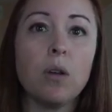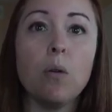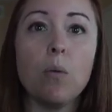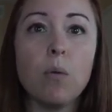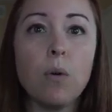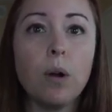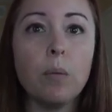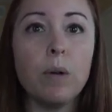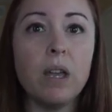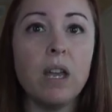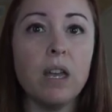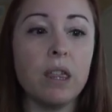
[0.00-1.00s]
or
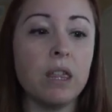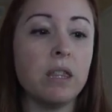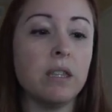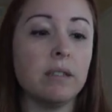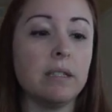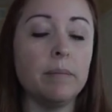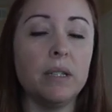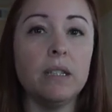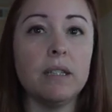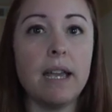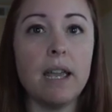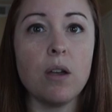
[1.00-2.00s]
with something
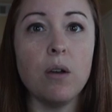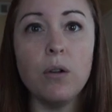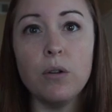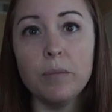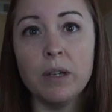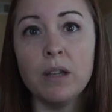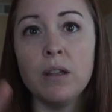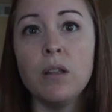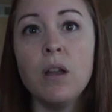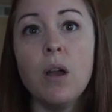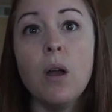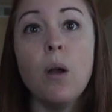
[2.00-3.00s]
like
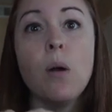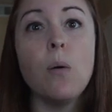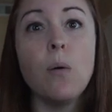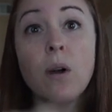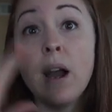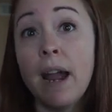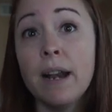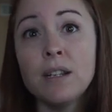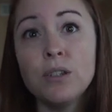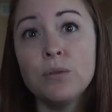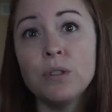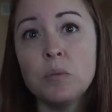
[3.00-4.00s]
oatmeal, or add
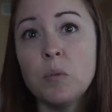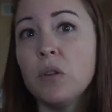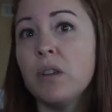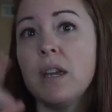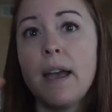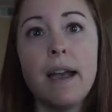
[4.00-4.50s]
it to a smoothie.